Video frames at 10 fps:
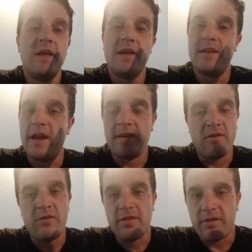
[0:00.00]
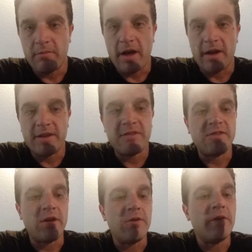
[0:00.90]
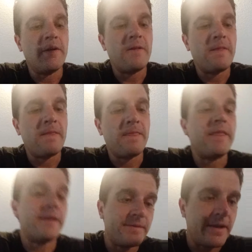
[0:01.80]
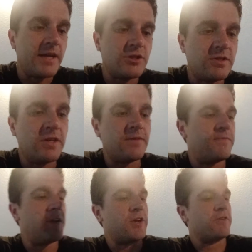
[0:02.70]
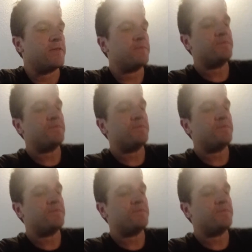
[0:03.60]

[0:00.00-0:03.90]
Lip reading: They knew nothing about it. So I just did some figuring.